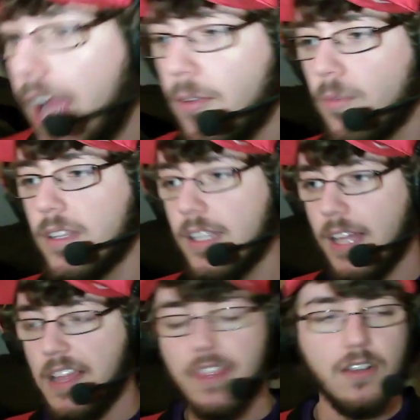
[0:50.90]
really
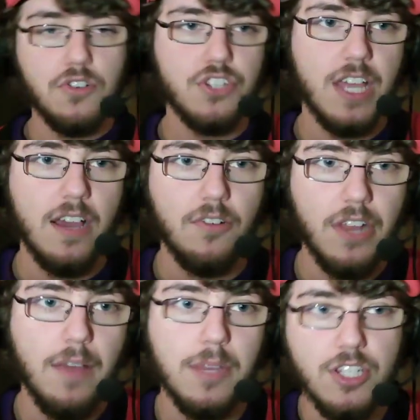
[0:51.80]
like their sound.
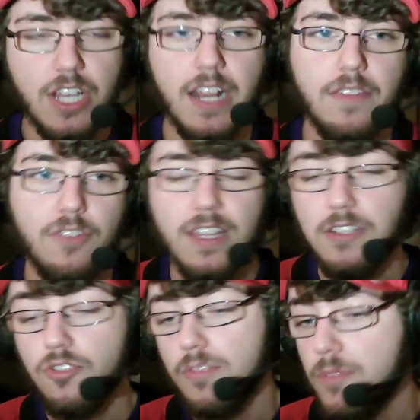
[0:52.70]
I'm excited for this.
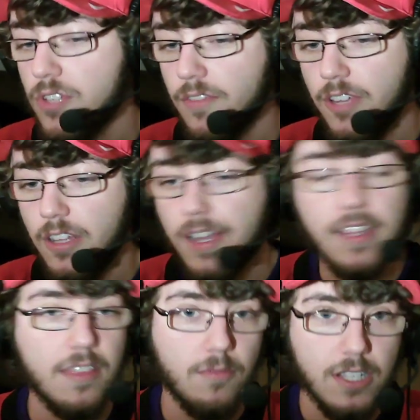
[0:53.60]
There's a music video. I
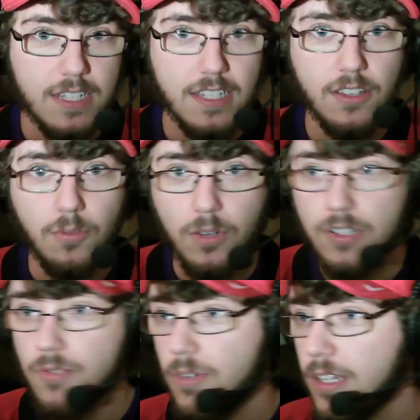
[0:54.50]
didn't realize that there
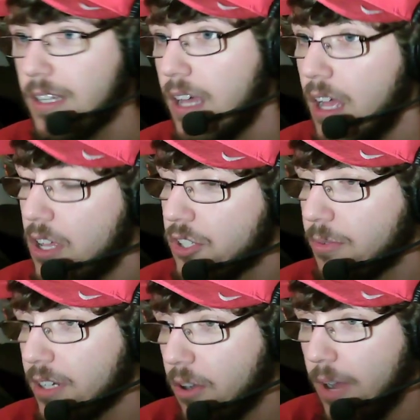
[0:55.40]
was one. So we're
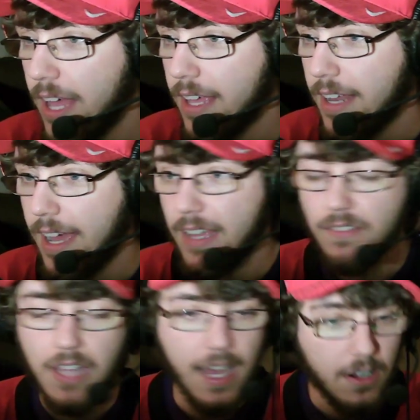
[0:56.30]
gonna go ahead. I have
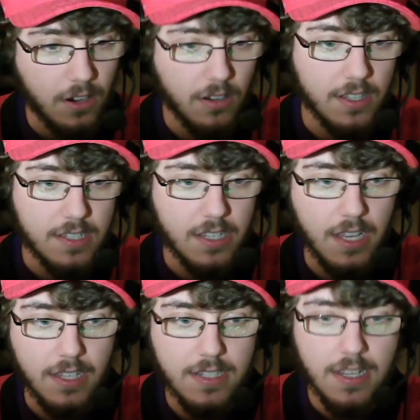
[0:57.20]
not heard this
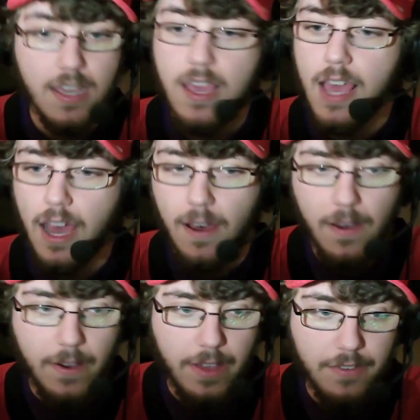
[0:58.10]
yet.
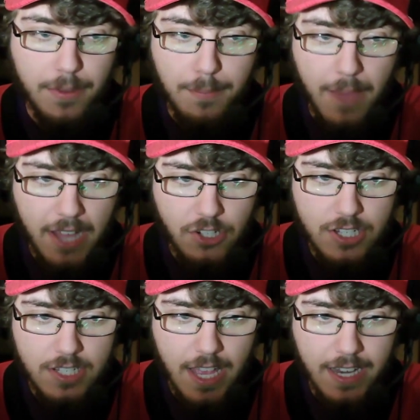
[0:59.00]
If it
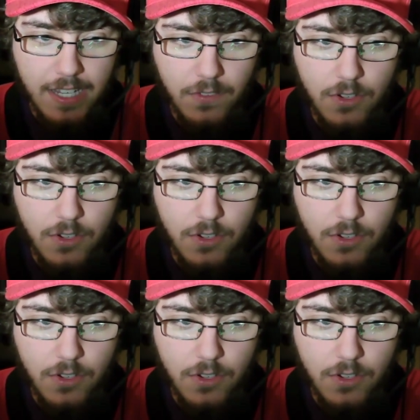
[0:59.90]
matches any of their